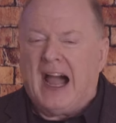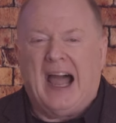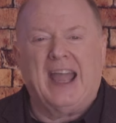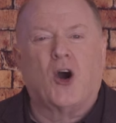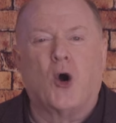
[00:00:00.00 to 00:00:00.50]

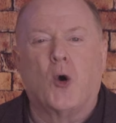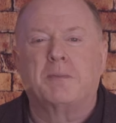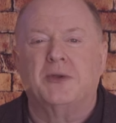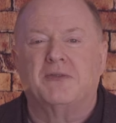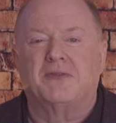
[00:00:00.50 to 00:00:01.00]
I
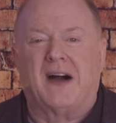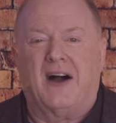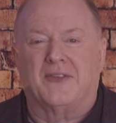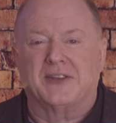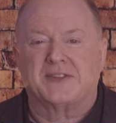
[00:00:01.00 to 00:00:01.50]
hope you
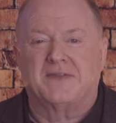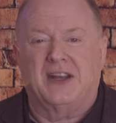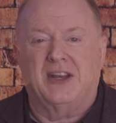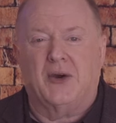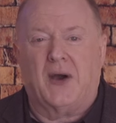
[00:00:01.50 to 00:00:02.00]
found this
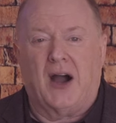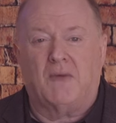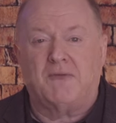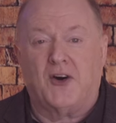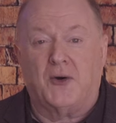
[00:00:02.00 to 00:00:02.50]
video
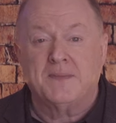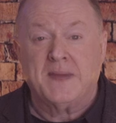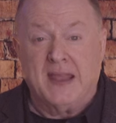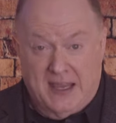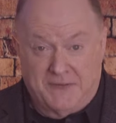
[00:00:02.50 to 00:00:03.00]
helpful.
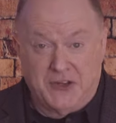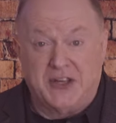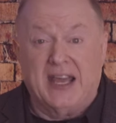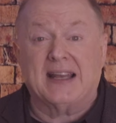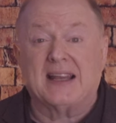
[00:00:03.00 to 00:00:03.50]
If you
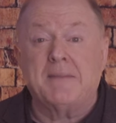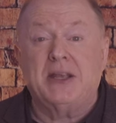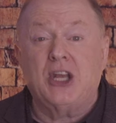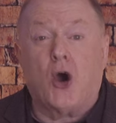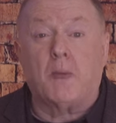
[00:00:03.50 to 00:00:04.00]
did, let
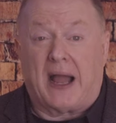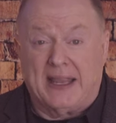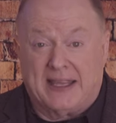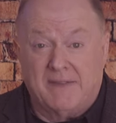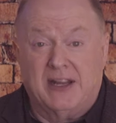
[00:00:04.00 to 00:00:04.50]
me know by
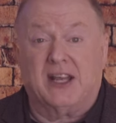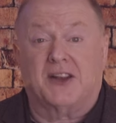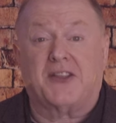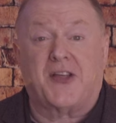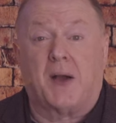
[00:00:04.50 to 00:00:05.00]
giving
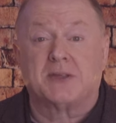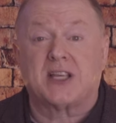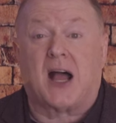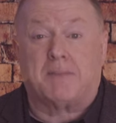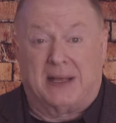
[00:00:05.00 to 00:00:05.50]
it a thumbs
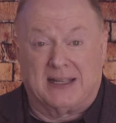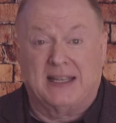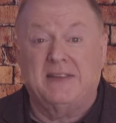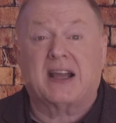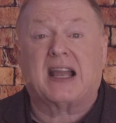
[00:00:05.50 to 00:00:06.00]
up and
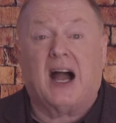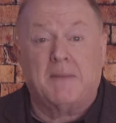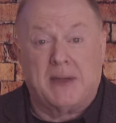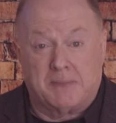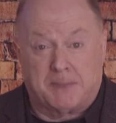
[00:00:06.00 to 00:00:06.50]
leave a
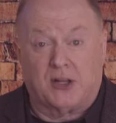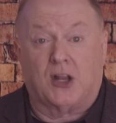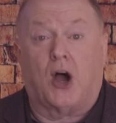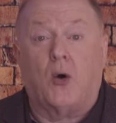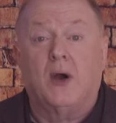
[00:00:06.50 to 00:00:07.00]
comment
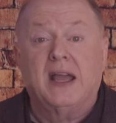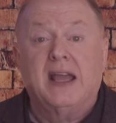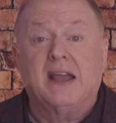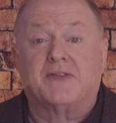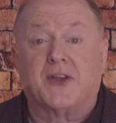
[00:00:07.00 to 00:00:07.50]
below
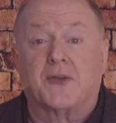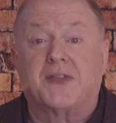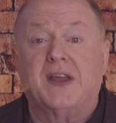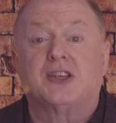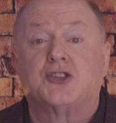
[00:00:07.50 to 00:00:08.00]
if there are
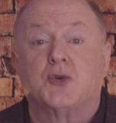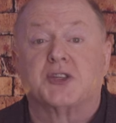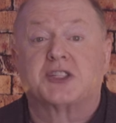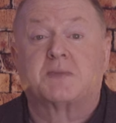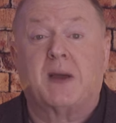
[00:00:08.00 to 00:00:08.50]
things you
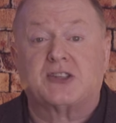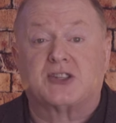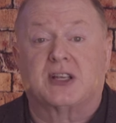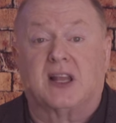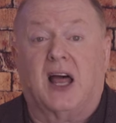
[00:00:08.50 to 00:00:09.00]

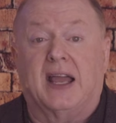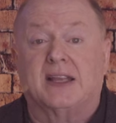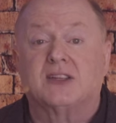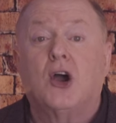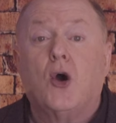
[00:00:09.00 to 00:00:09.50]
especially
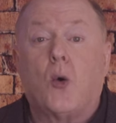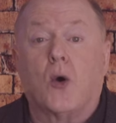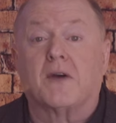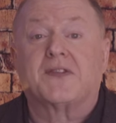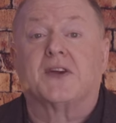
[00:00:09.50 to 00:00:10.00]
liked
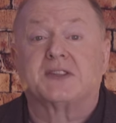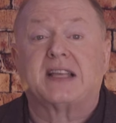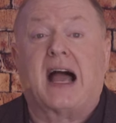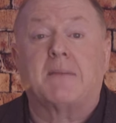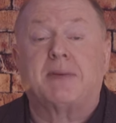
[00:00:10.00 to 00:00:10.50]
or if there are
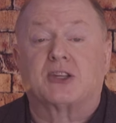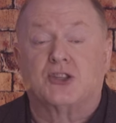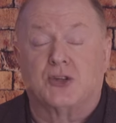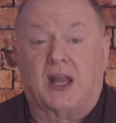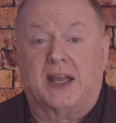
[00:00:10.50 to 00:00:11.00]

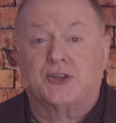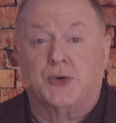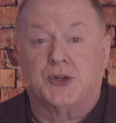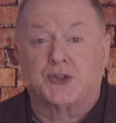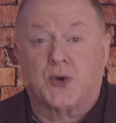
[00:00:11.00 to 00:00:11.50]
topics you'd like
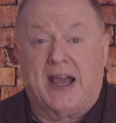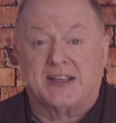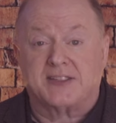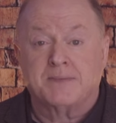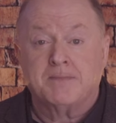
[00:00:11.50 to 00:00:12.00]
to
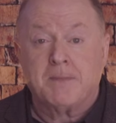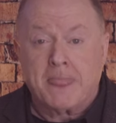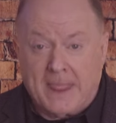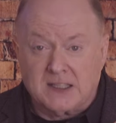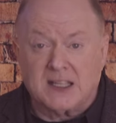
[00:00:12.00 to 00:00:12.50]
address.
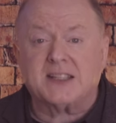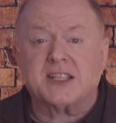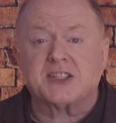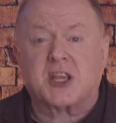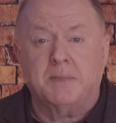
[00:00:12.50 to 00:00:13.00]
And let
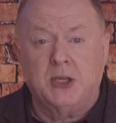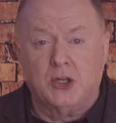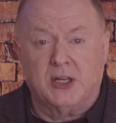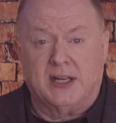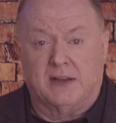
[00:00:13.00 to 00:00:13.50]
this
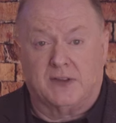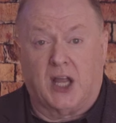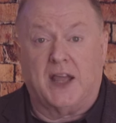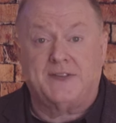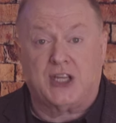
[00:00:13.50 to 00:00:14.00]
community of
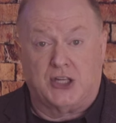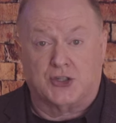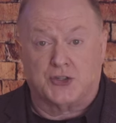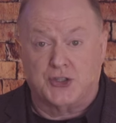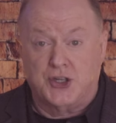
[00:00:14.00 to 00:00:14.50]
life
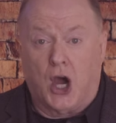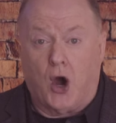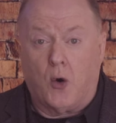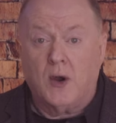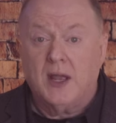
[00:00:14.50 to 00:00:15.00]
changers
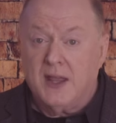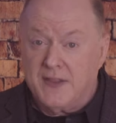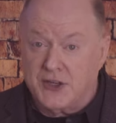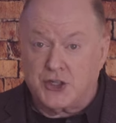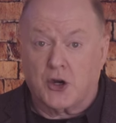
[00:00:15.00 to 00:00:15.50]
know
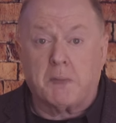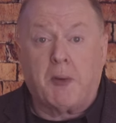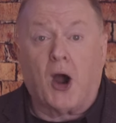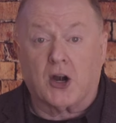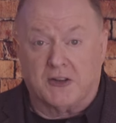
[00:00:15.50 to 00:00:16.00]
that you're a
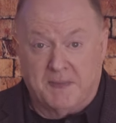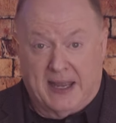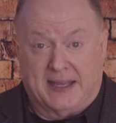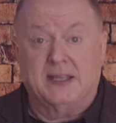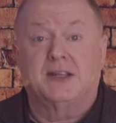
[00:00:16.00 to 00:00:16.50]
part of
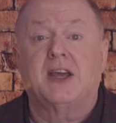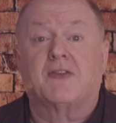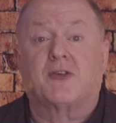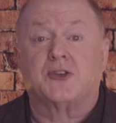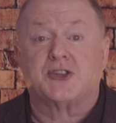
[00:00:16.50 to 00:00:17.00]
making a
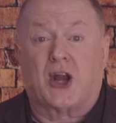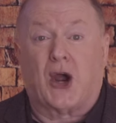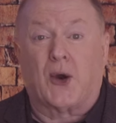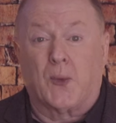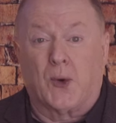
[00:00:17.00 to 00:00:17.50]
difference in
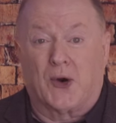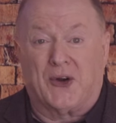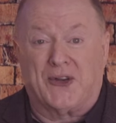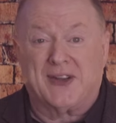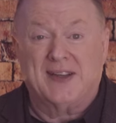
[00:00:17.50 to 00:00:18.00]
our
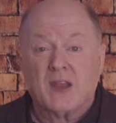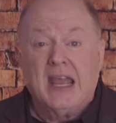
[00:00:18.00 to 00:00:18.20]
world.